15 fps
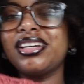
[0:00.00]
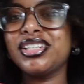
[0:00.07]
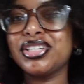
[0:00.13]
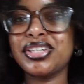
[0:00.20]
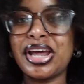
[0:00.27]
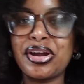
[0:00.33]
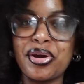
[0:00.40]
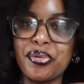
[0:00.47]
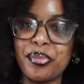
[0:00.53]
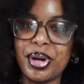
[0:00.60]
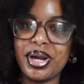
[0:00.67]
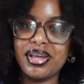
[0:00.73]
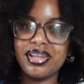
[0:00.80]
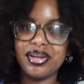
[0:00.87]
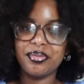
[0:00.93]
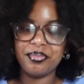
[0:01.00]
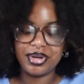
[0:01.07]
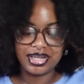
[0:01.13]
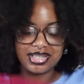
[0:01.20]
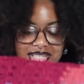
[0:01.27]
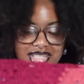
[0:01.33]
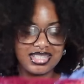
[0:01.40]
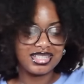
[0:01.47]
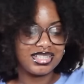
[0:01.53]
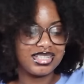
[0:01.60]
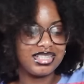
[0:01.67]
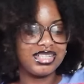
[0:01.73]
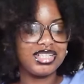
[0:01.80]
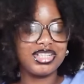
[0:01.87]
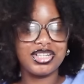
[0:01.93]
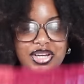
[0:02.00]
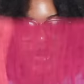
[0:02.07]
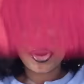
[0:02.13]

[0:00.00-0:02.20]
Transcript: just like a regular mesh stitch,